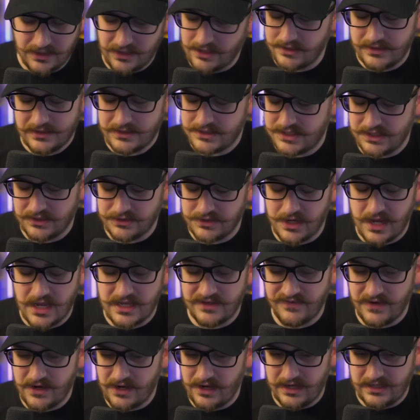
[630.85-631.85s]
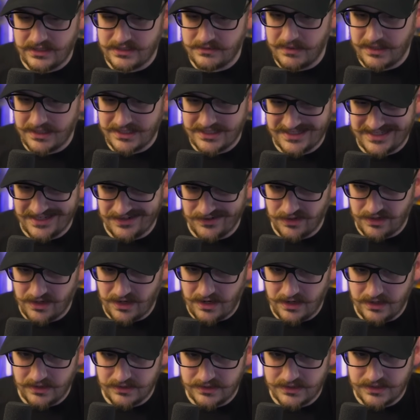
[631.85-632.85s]
Or Steel Joker. It's very easy to make steel
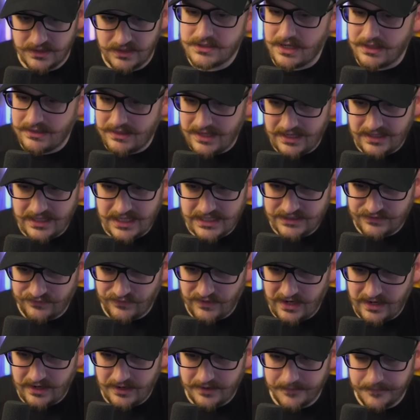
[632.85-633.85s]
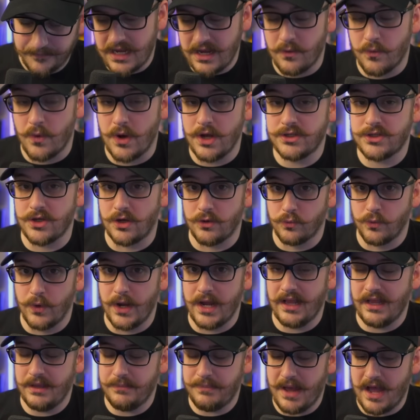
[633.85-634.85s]
cards. So I think that's fair. It was
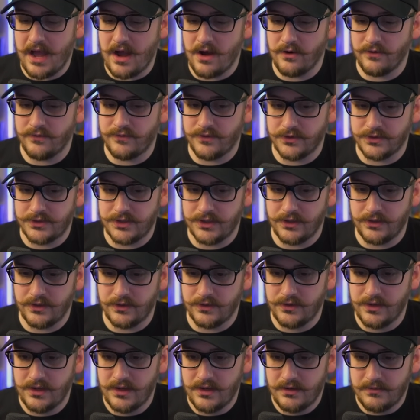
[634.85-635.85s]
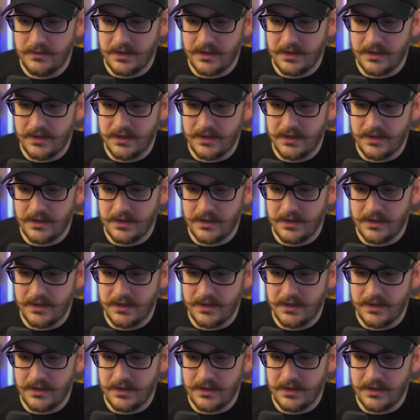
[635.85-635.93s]
really powerful too.